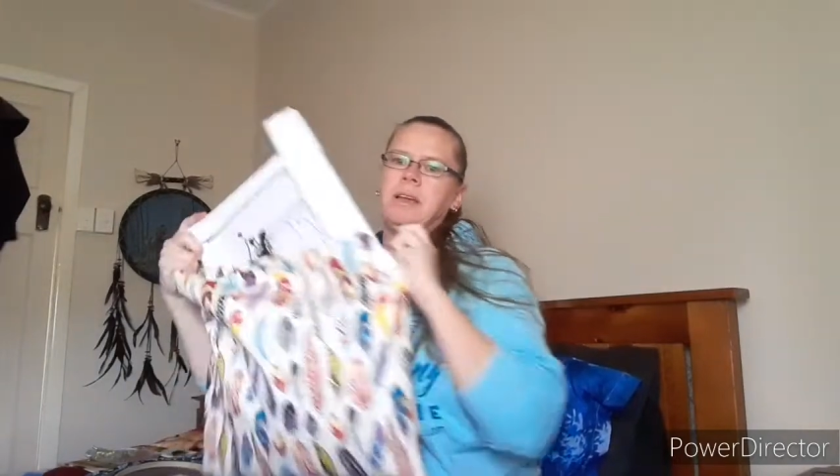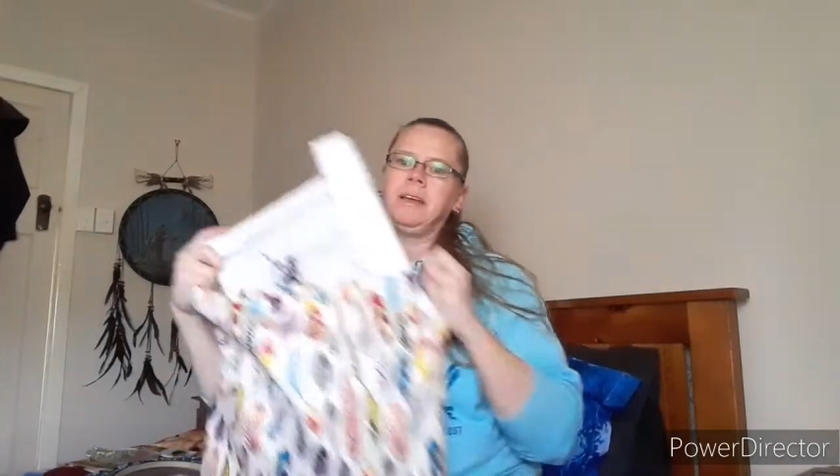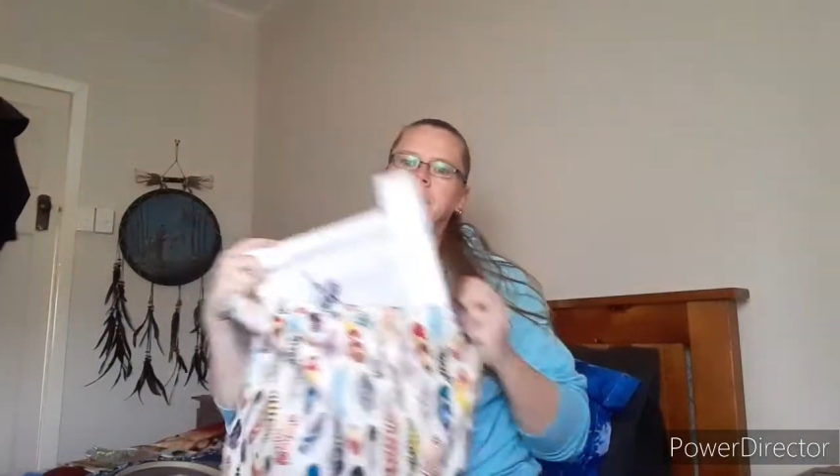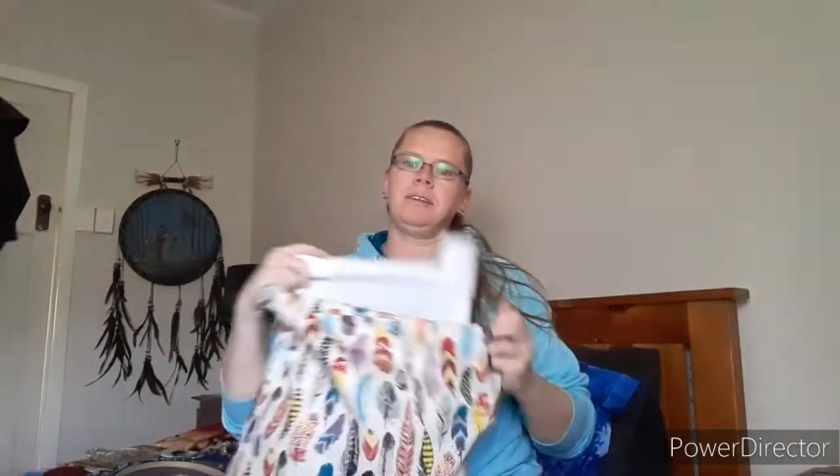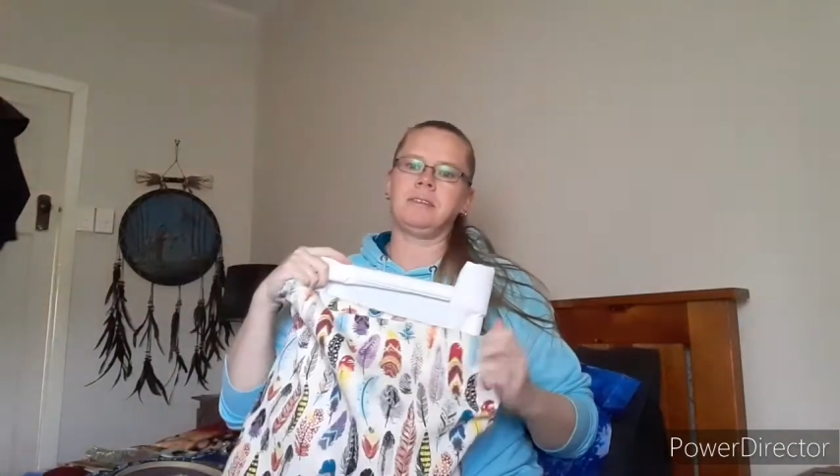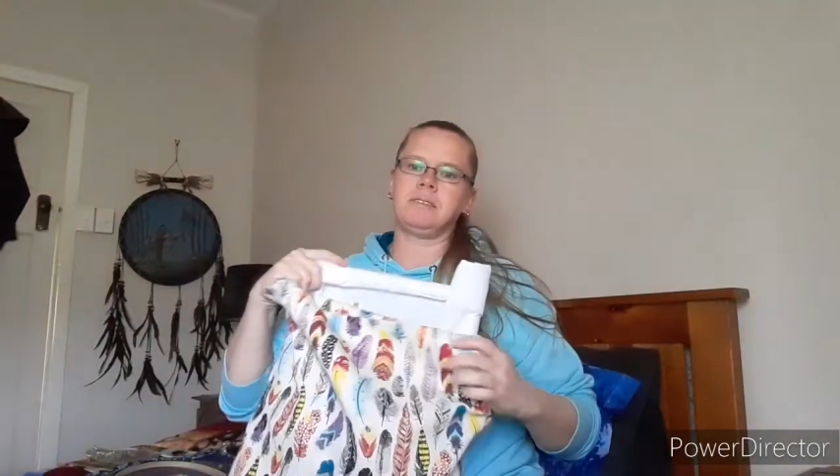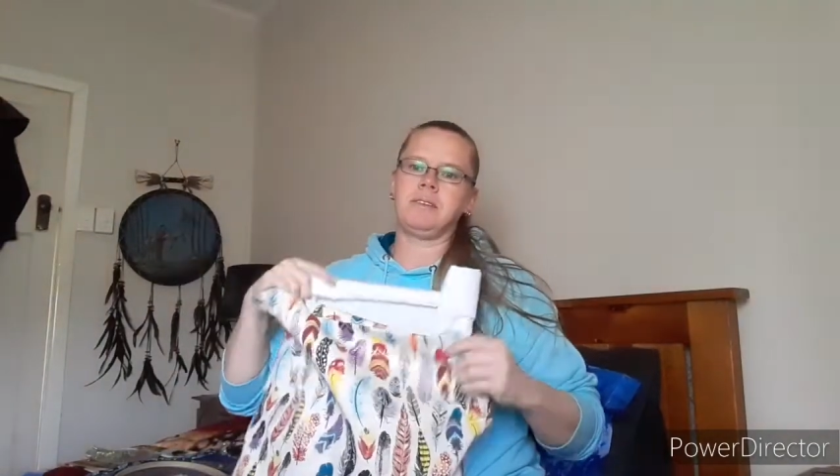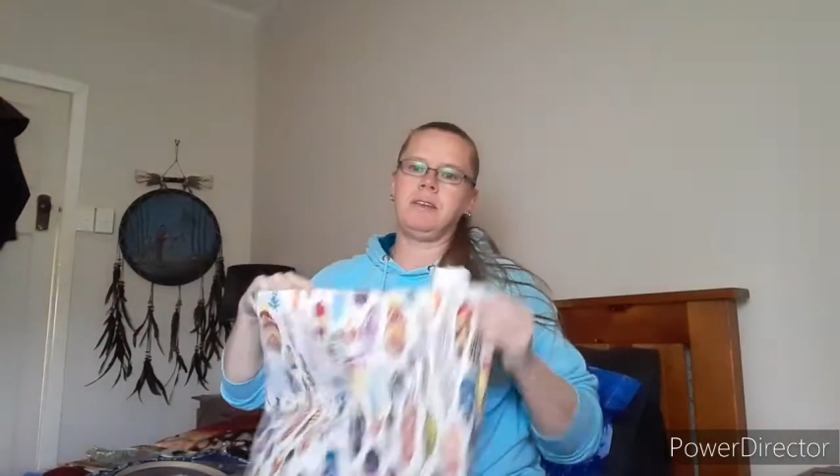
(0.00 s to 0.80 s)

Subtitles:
and it's